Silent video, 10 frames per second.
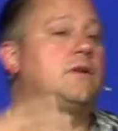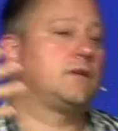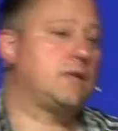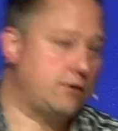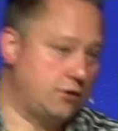
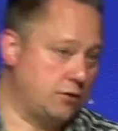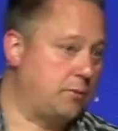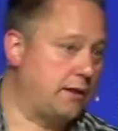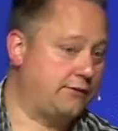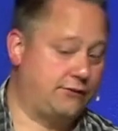Now your
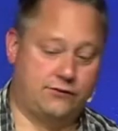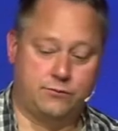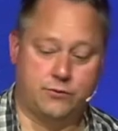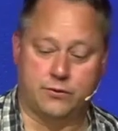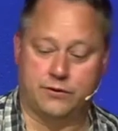place is
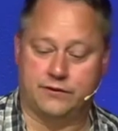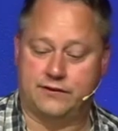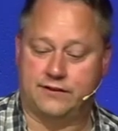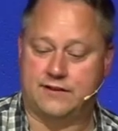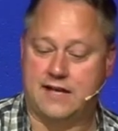in ruins.
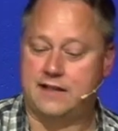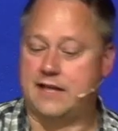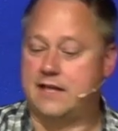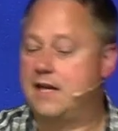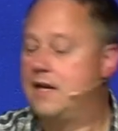It's kind of
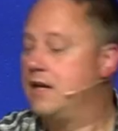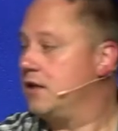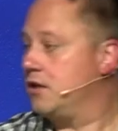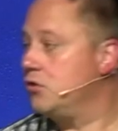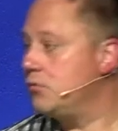like
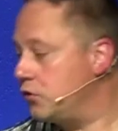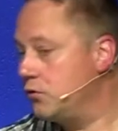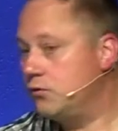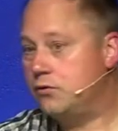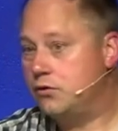you
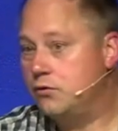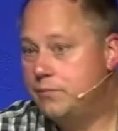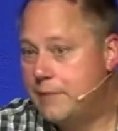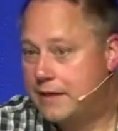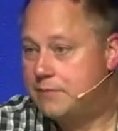you you
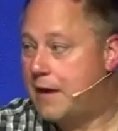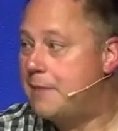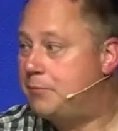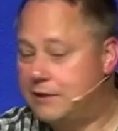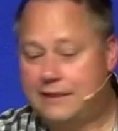made
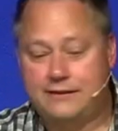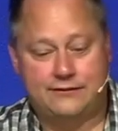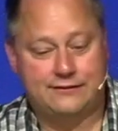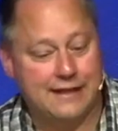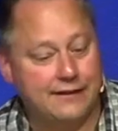my place
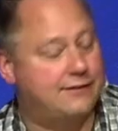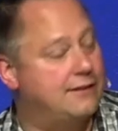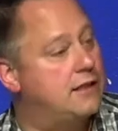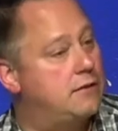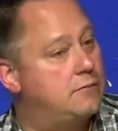
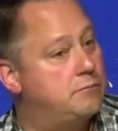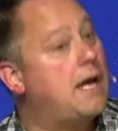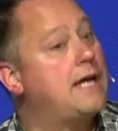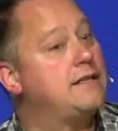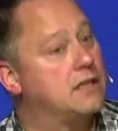desolate
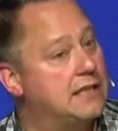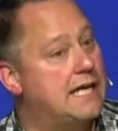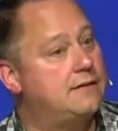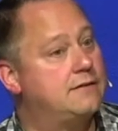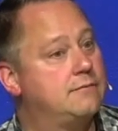by
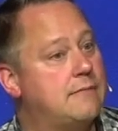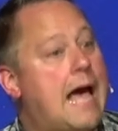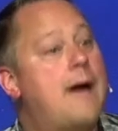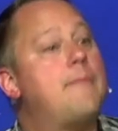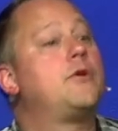neglect.
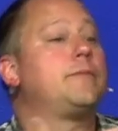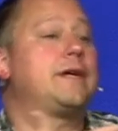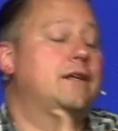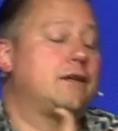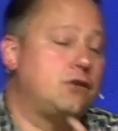I'm going to
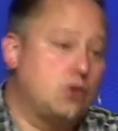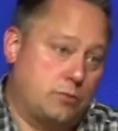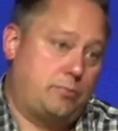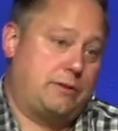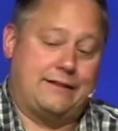make your
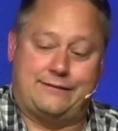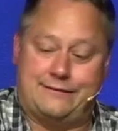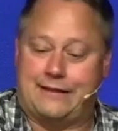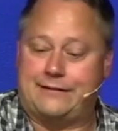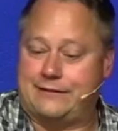place
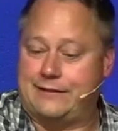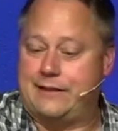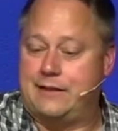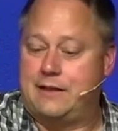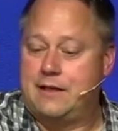
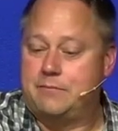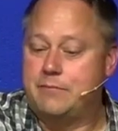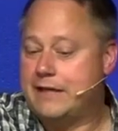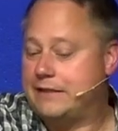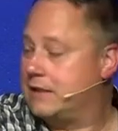desolate
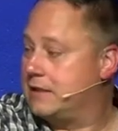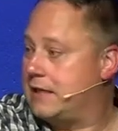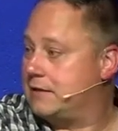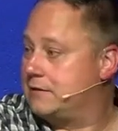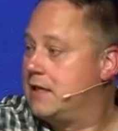by
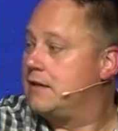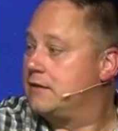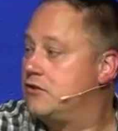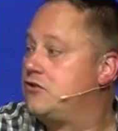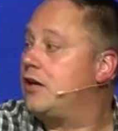neglect.
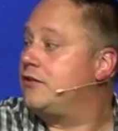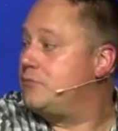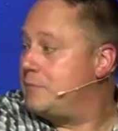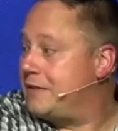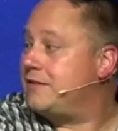The
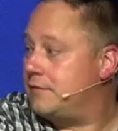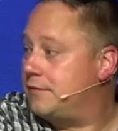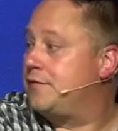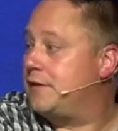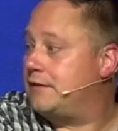judgment
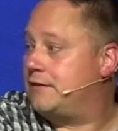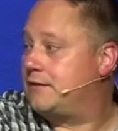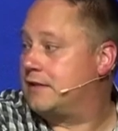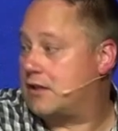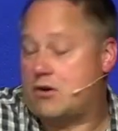fits
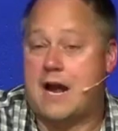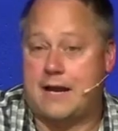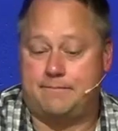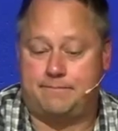the crime.